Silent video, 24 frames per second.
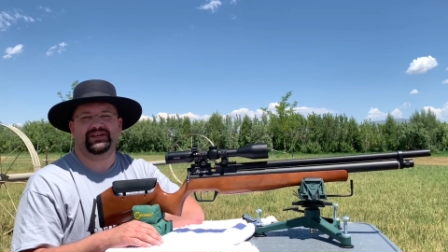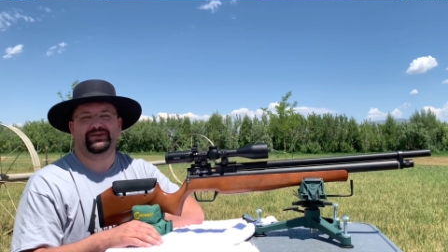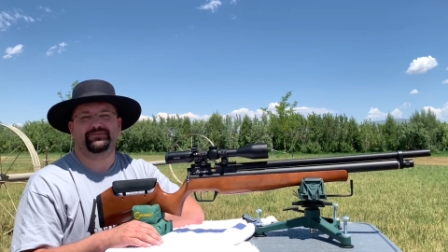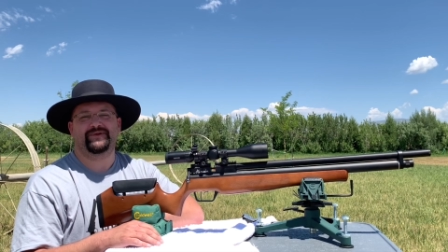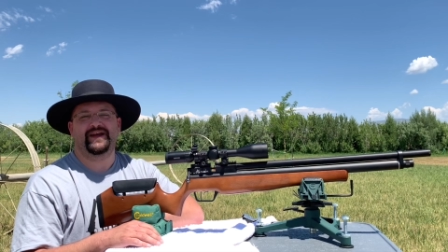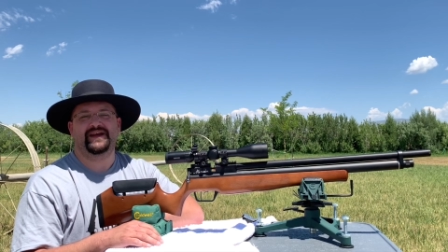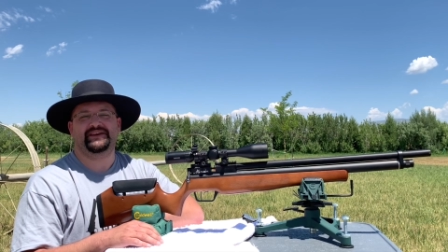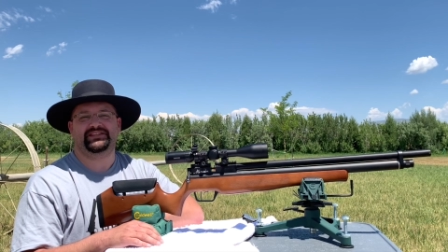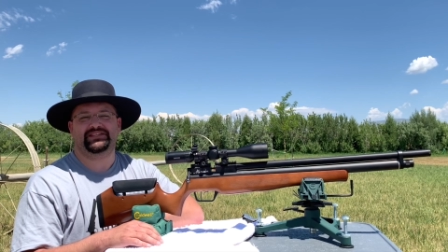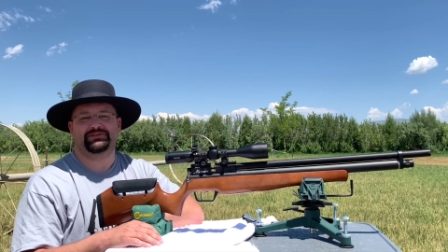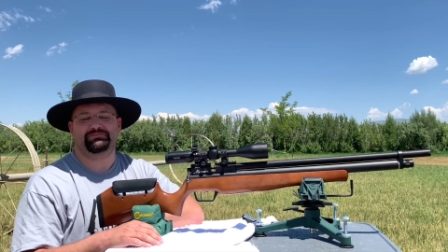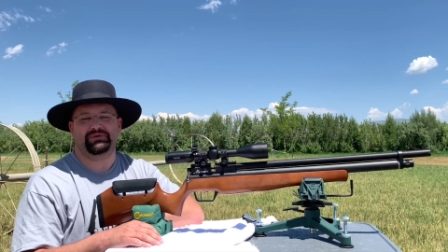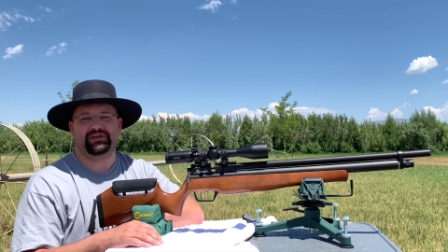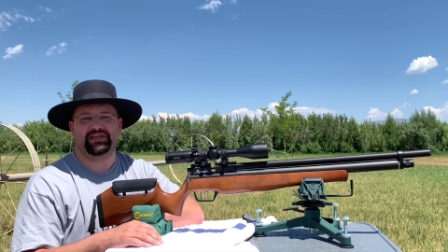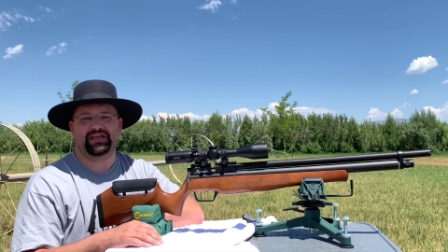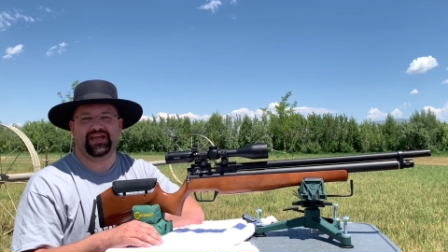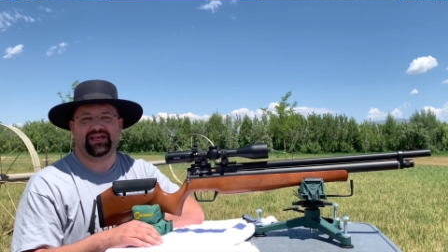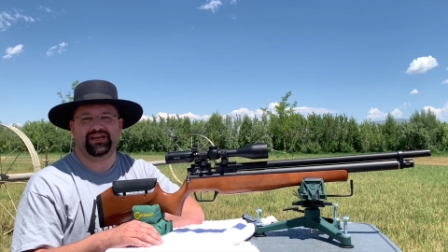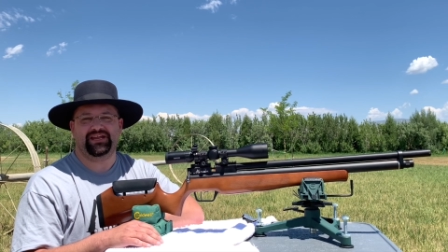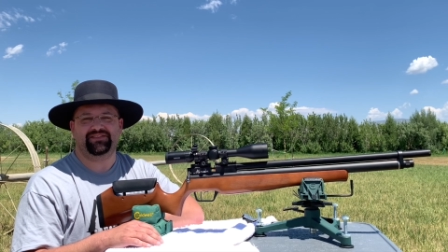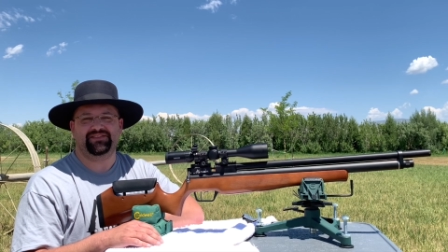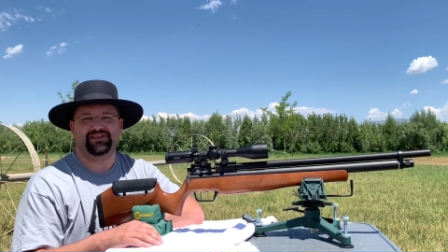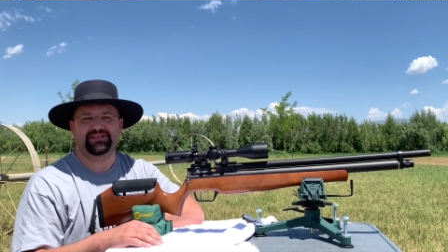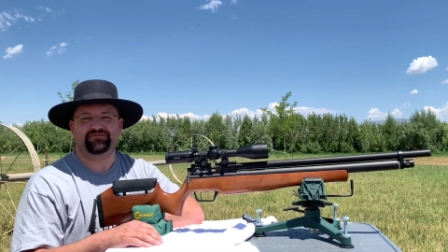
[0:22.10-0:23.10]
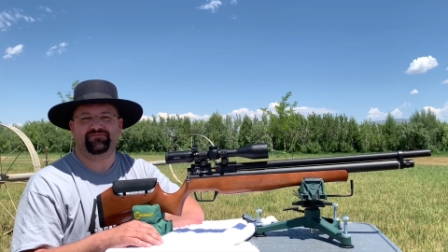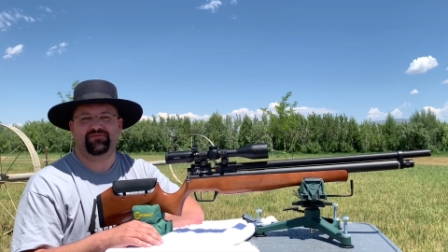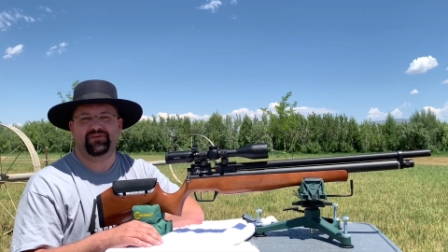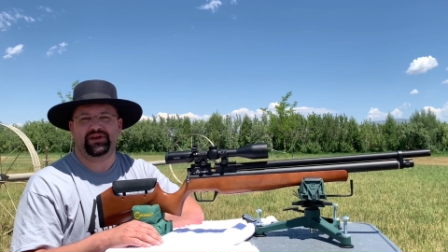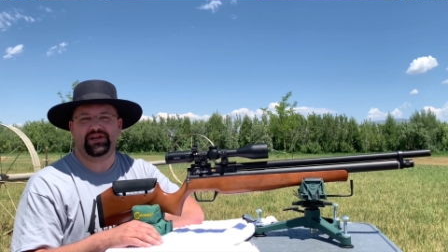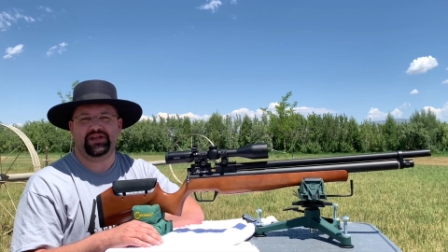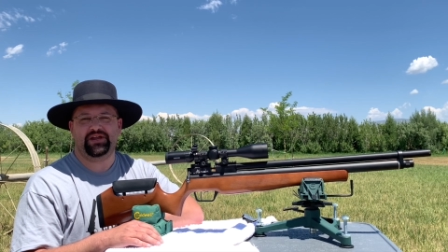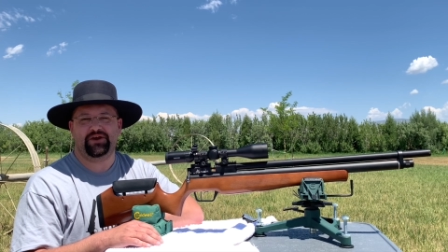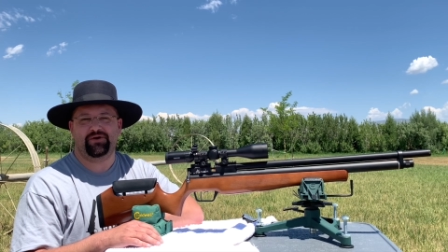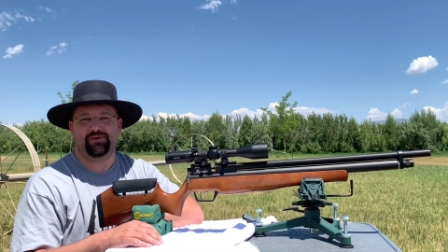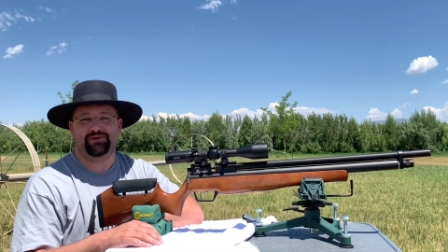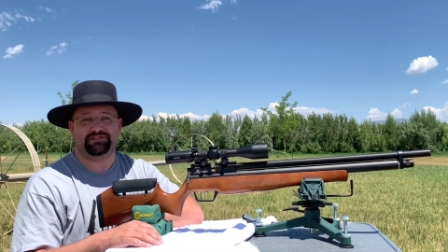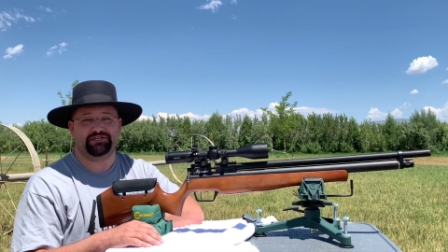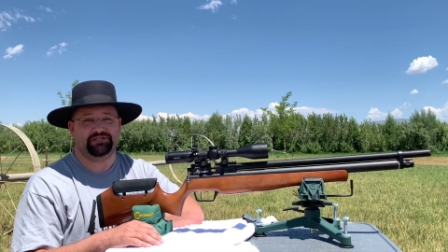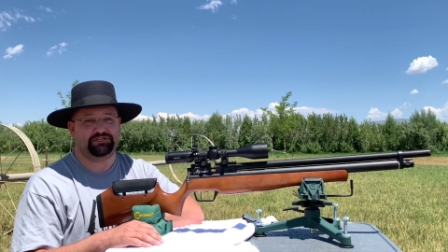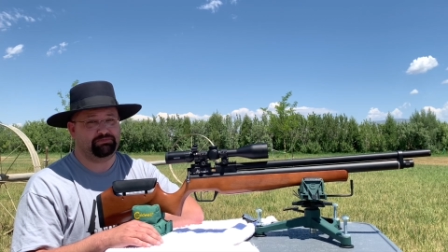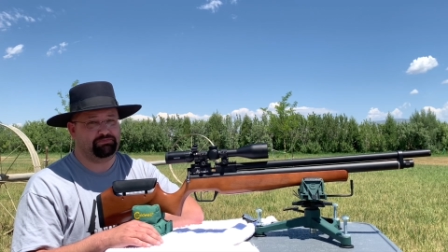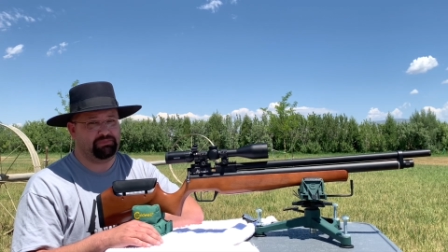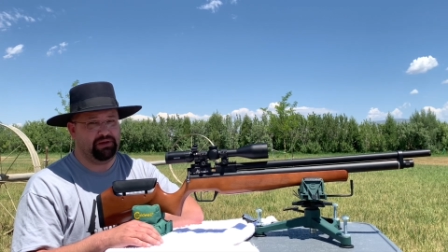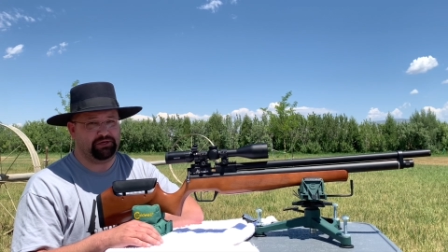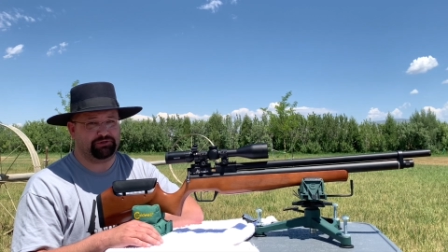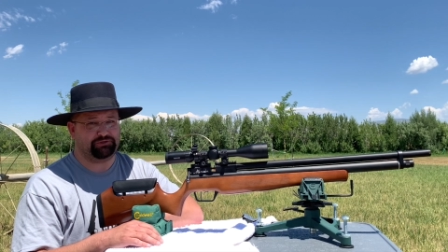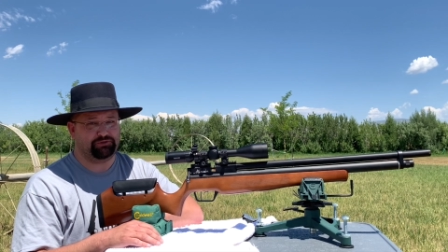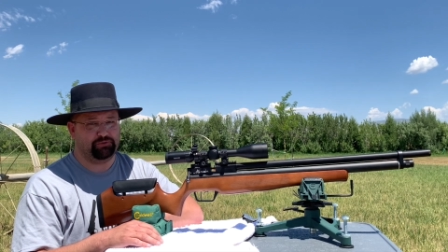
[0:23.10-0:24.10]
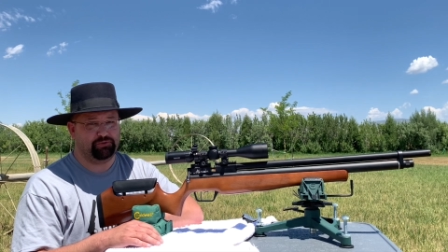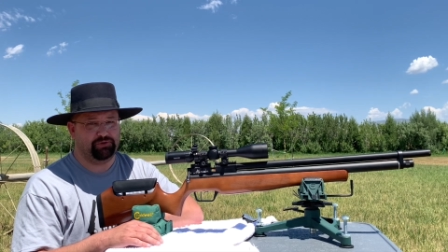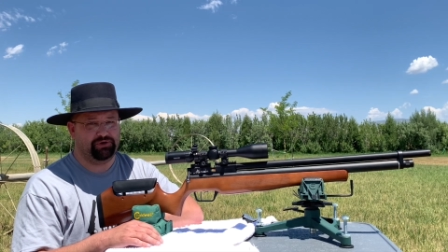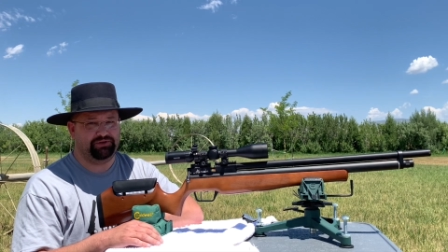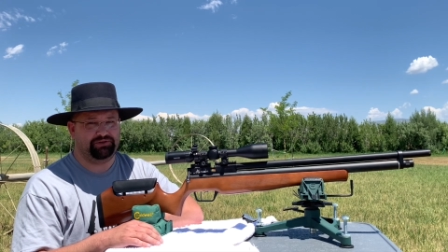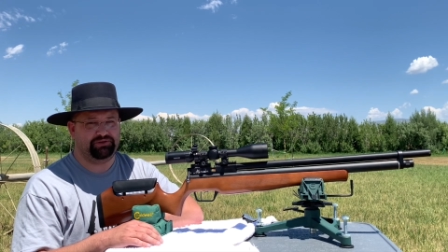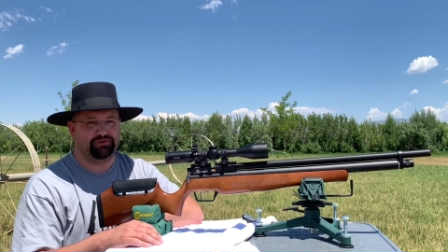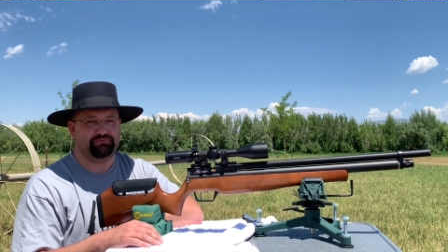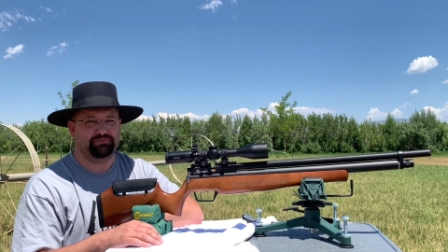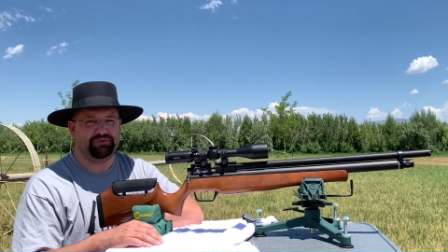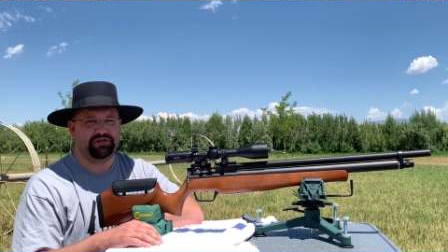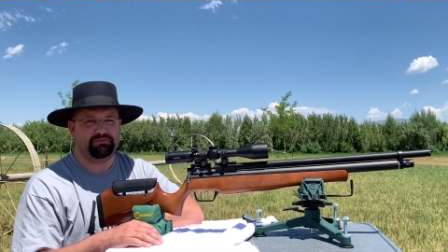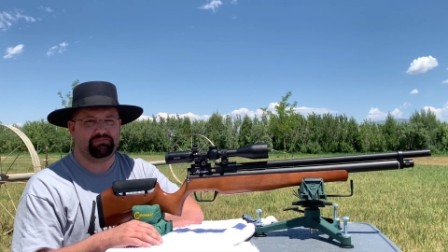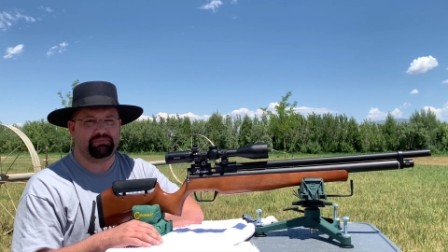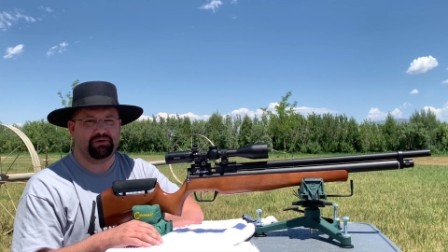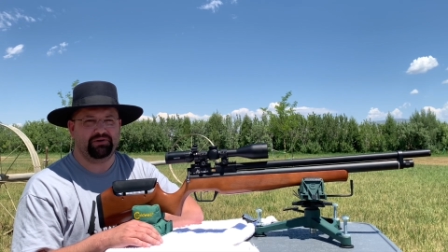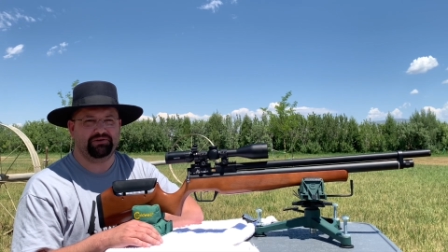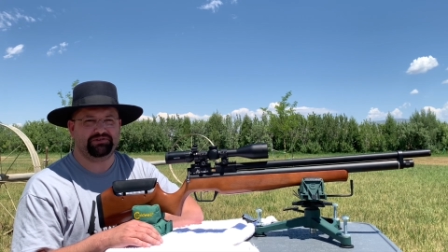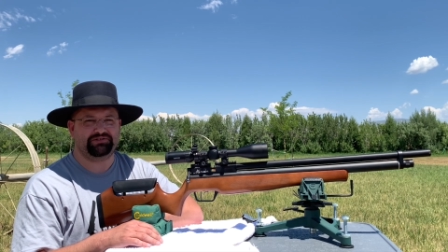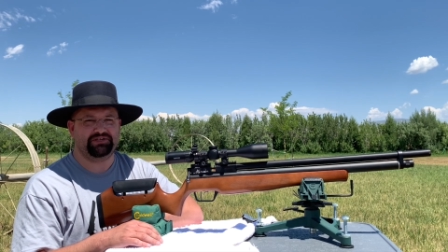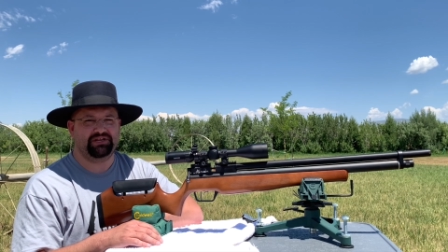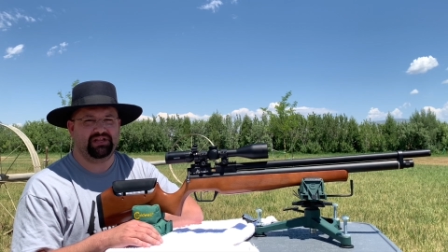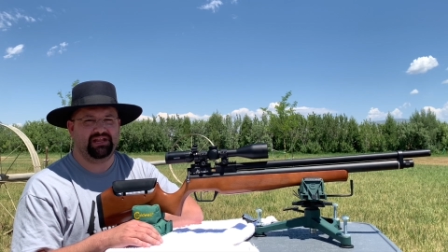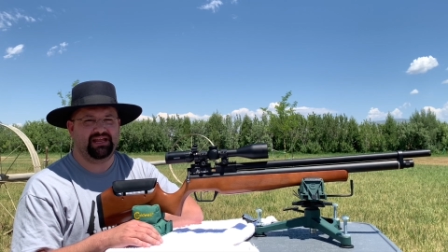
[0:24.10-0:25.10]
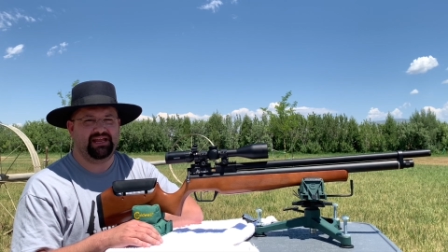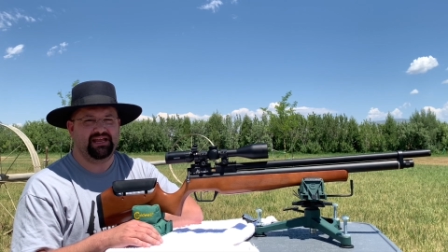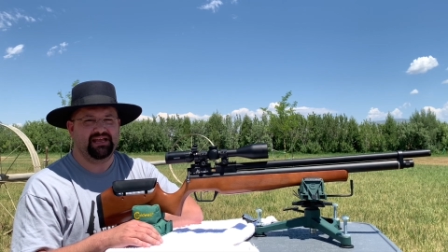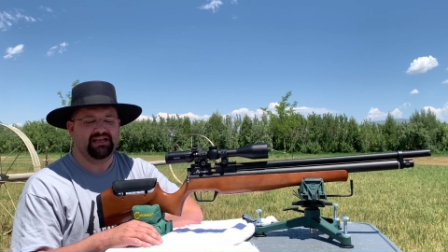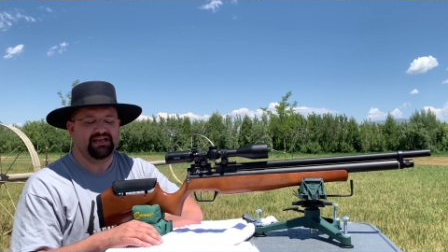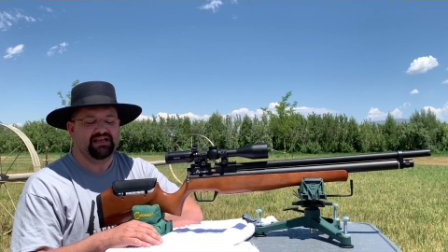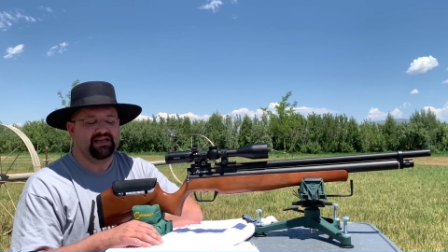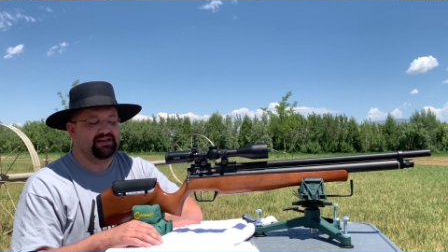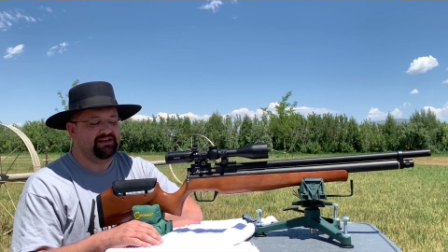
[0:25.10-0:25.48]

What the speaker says: right at the beginning, this video is a special one to me personally,